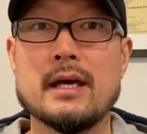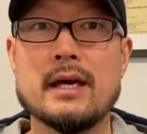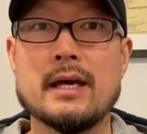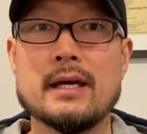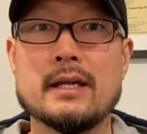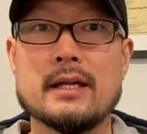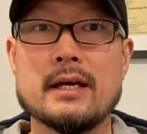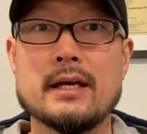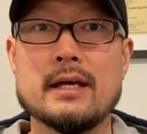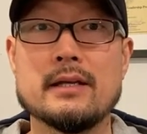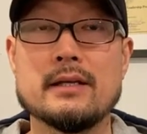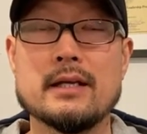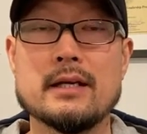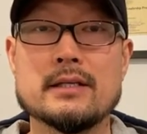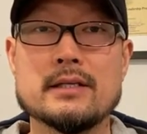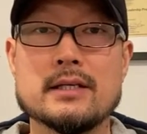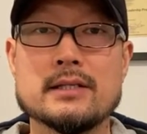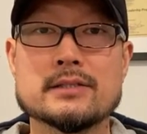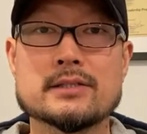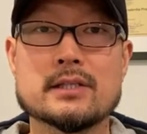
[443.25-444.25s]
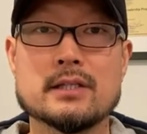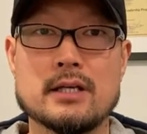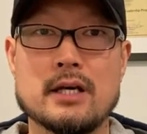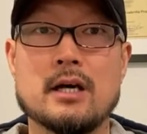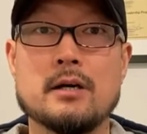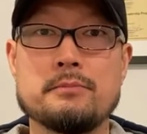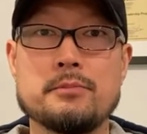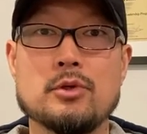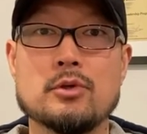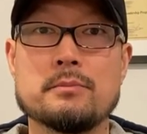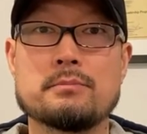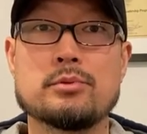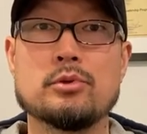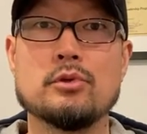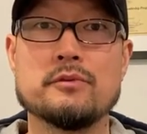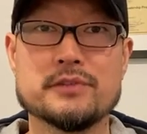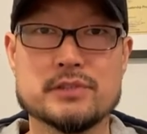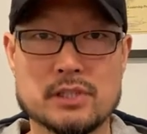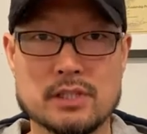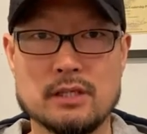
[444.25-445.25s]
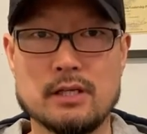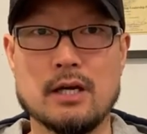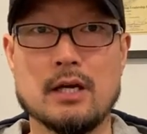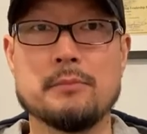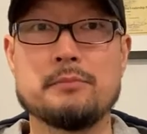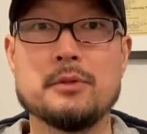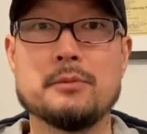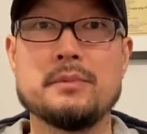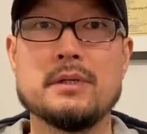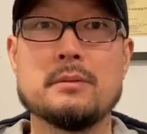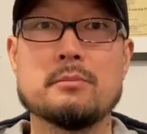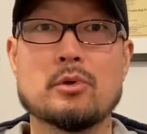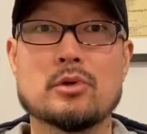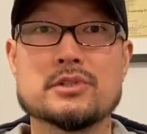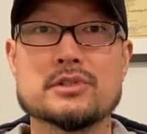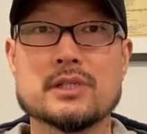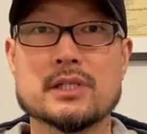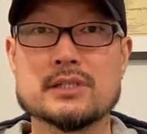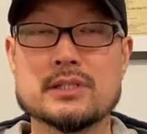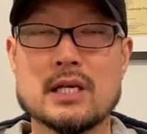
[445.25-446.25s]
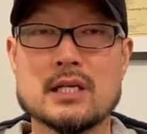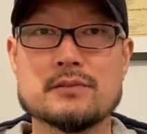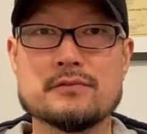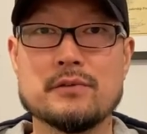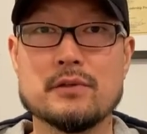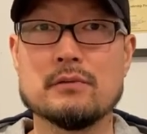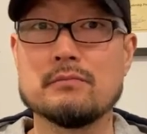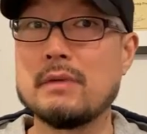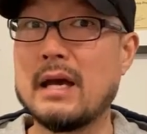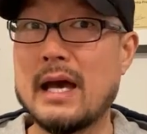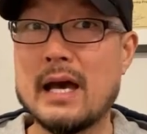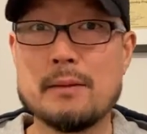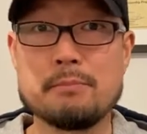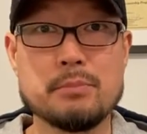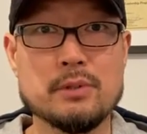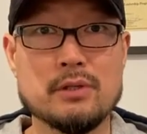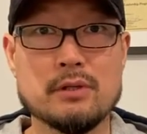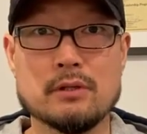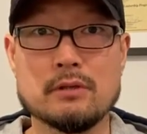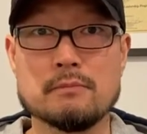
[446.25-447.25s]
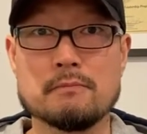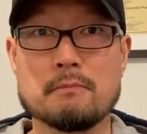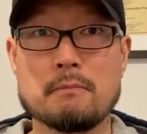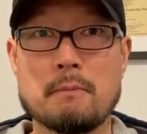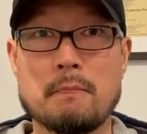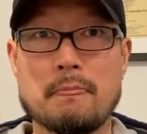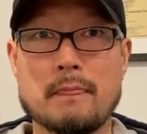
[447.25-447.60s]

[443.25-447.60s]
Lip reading: And it's going to help you improve. It's going to help you be more successful, happier.